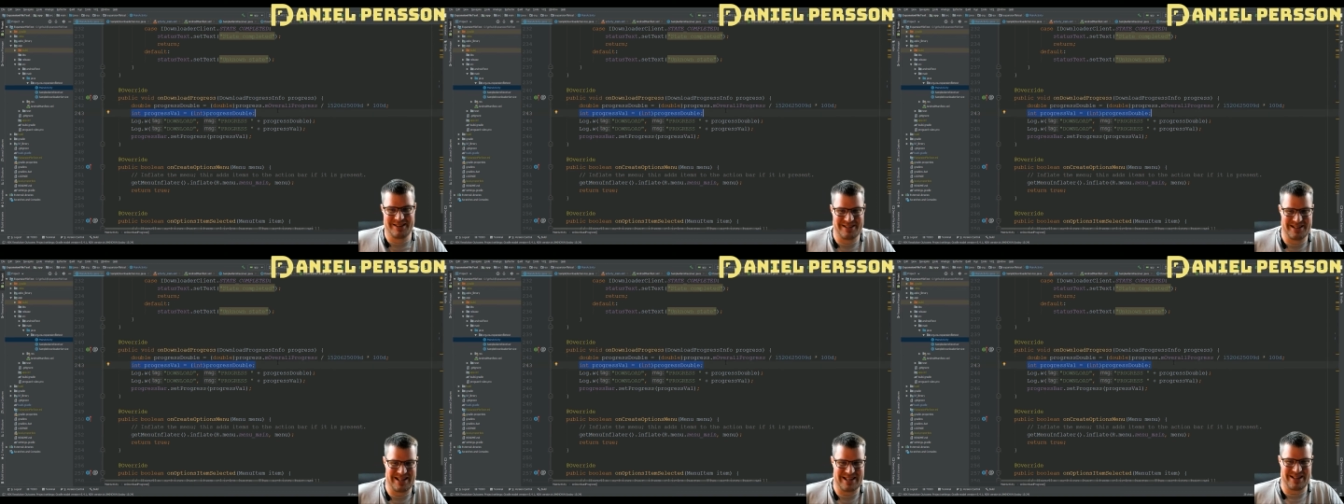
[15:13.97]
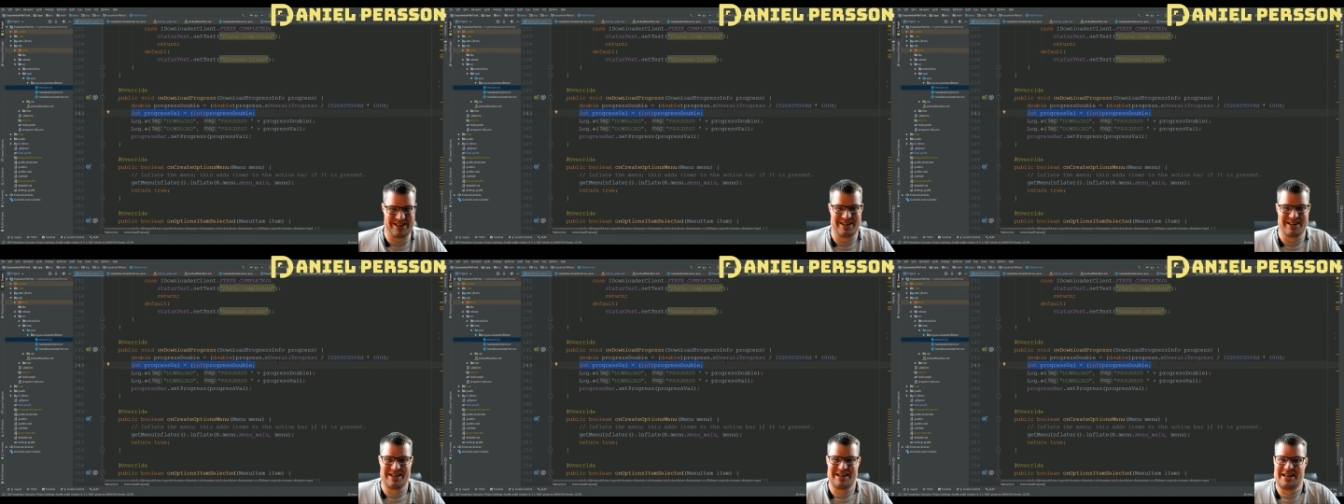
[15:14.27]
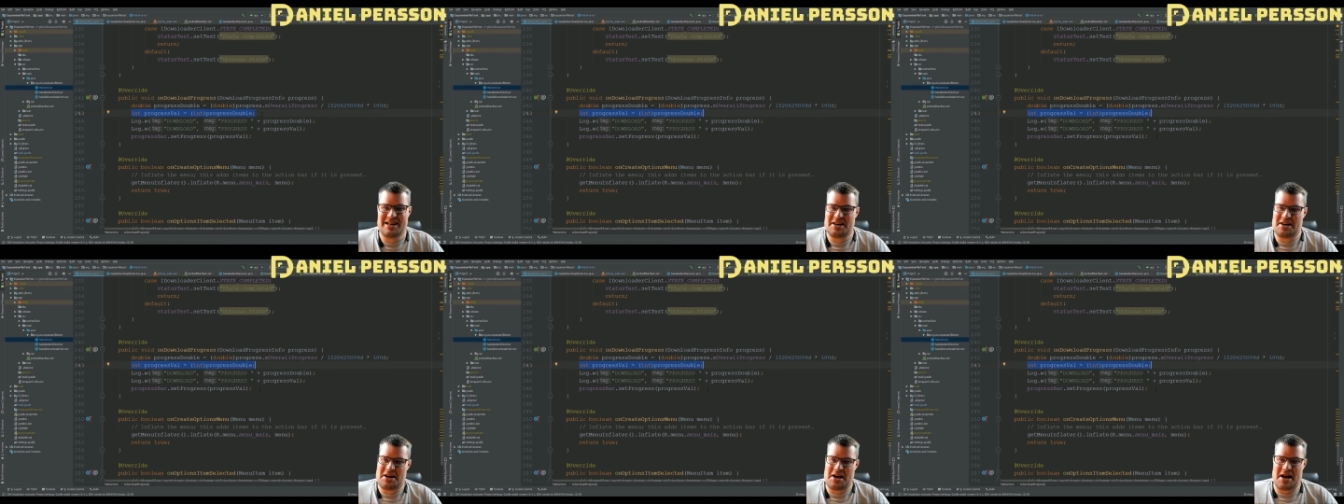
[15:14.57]
so,
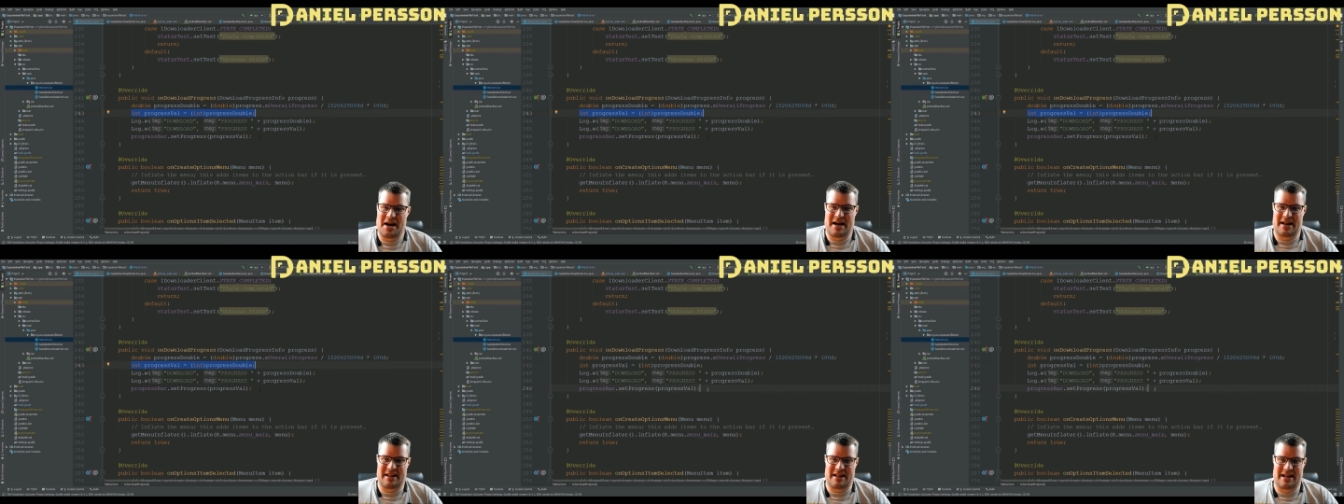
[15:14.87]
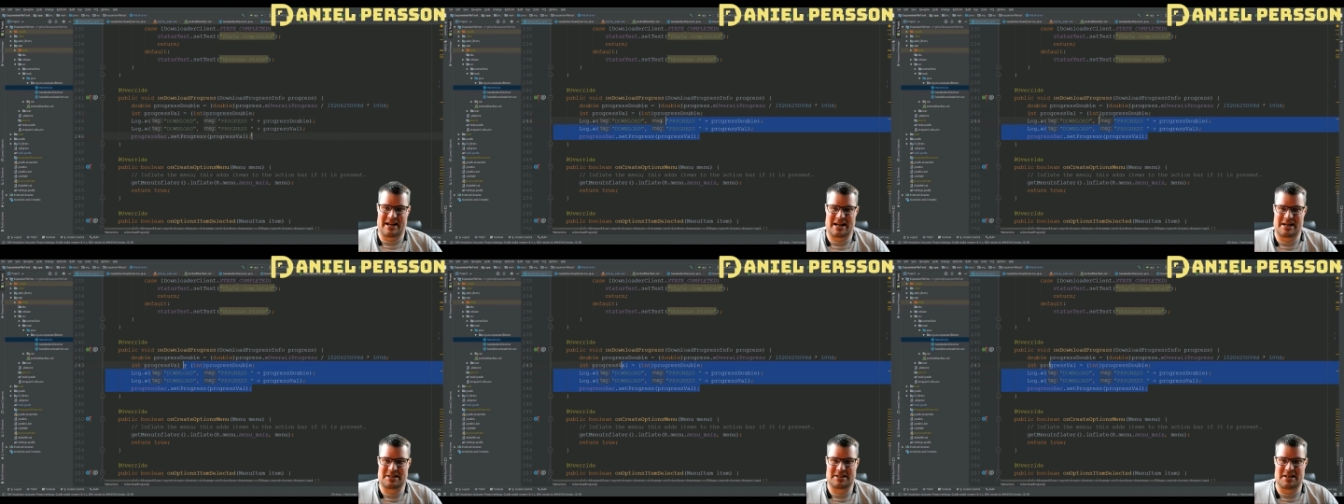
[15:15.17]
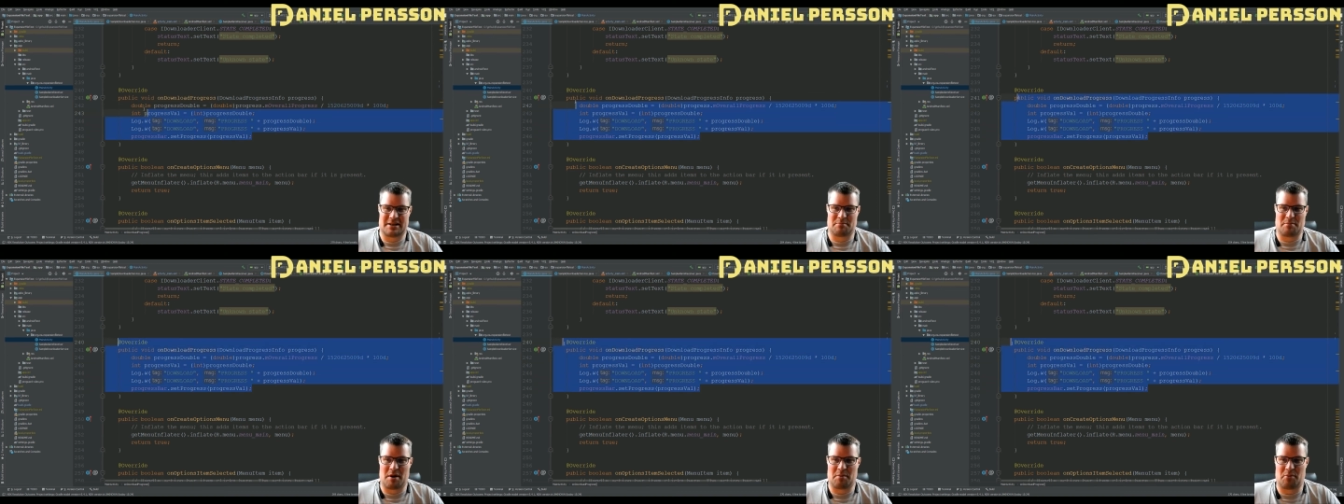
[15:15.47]
and then I
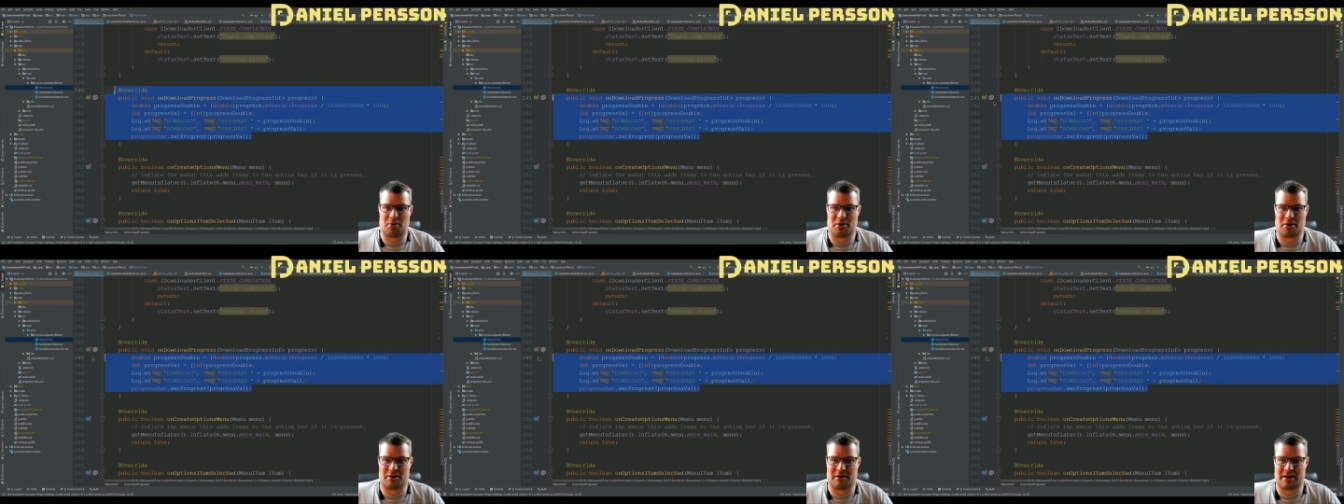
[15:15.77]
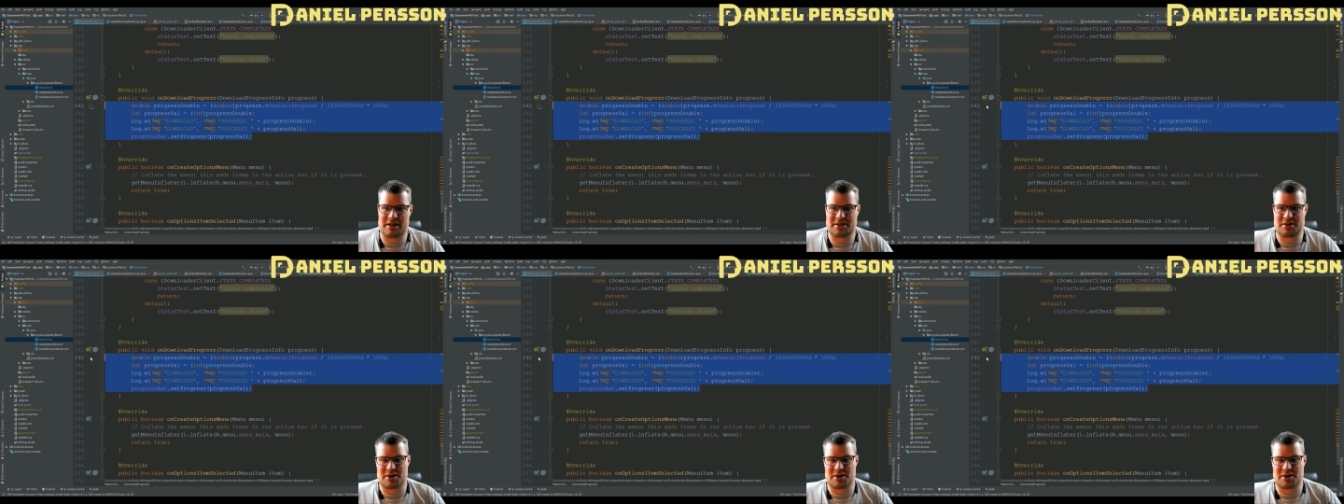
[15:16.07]
set my progress,